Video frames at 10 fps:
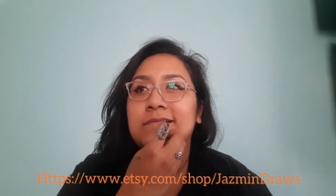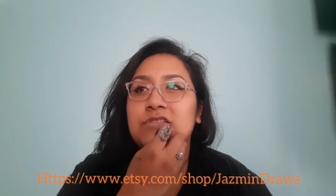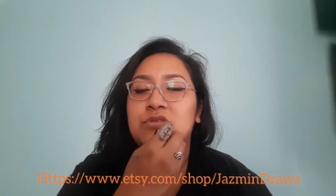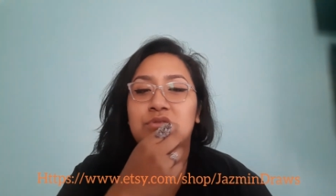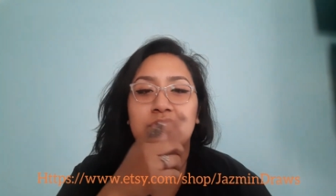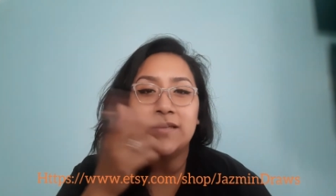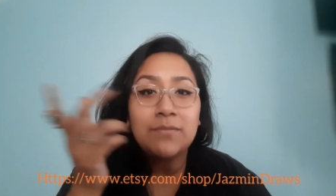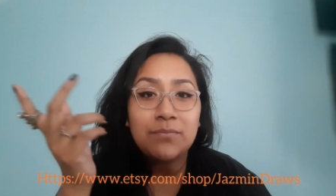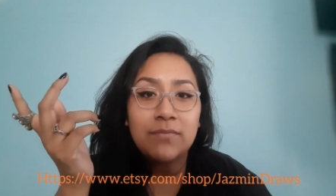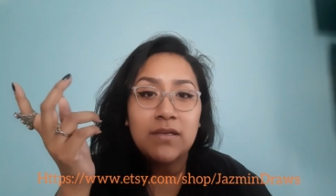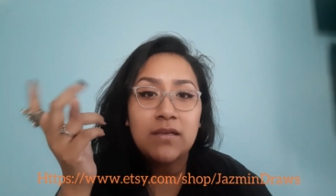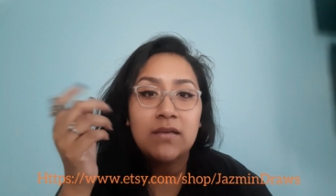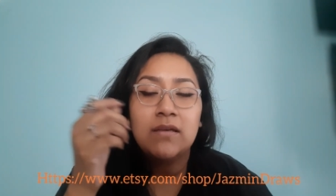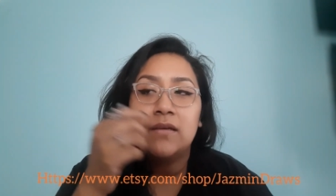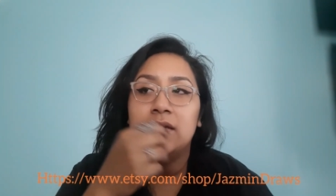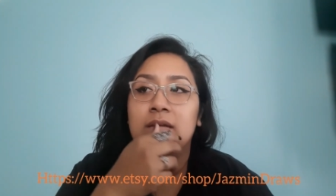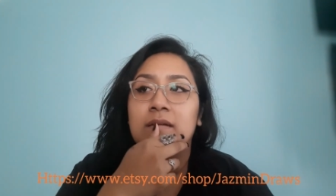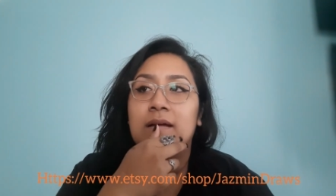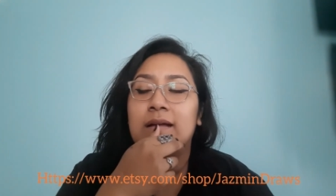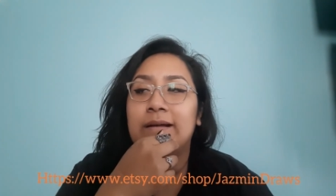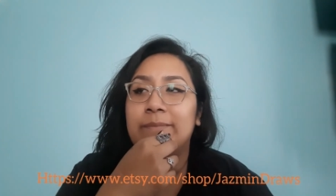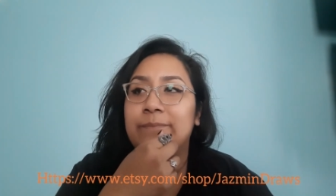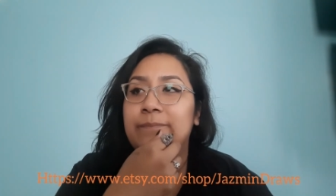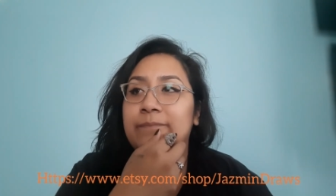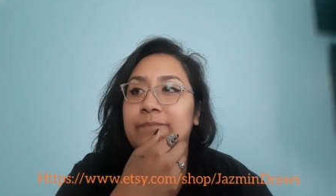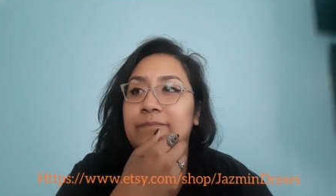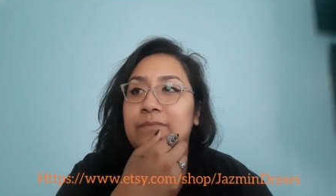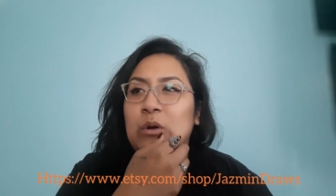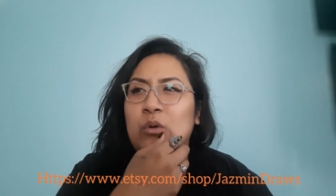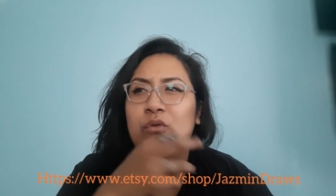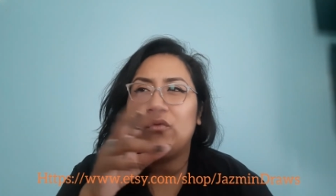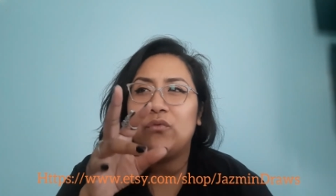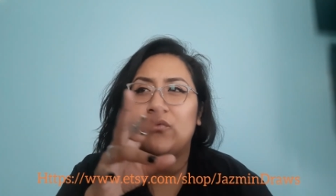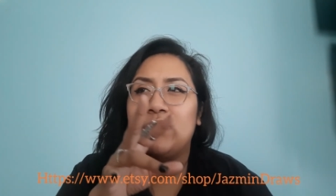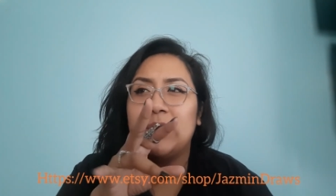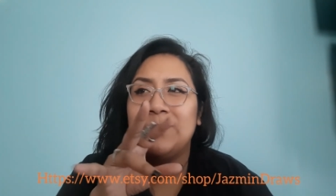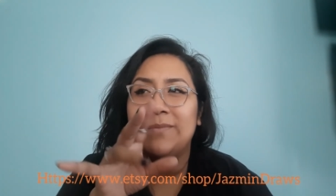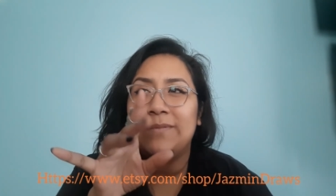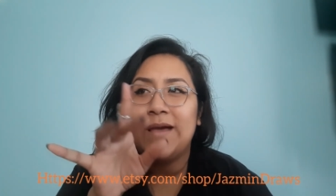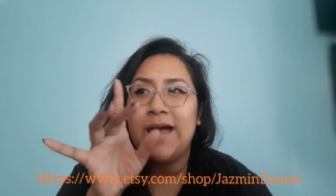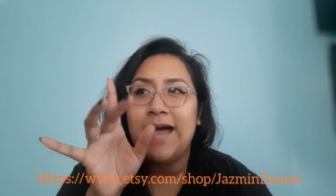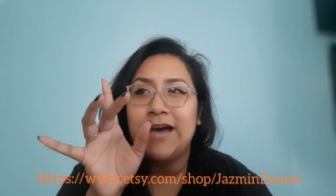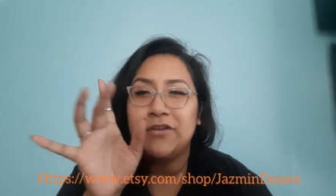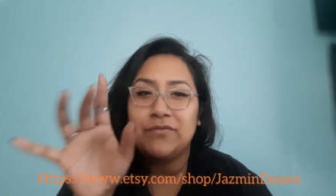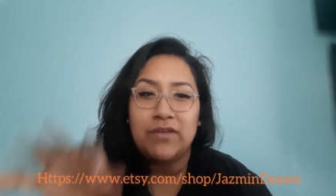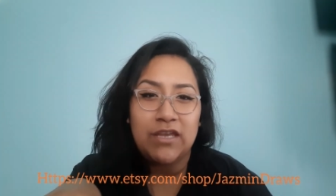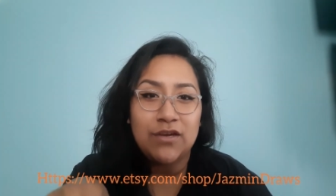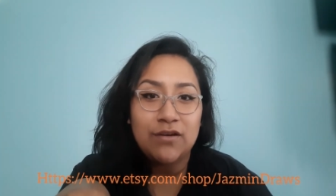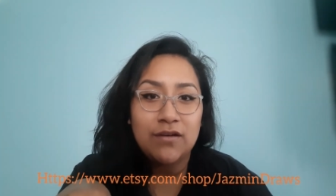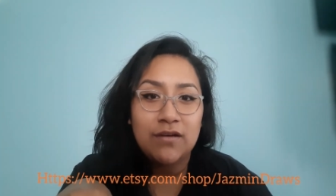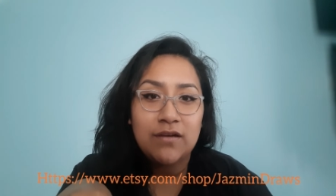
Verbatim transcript: to ship um, or from out of here.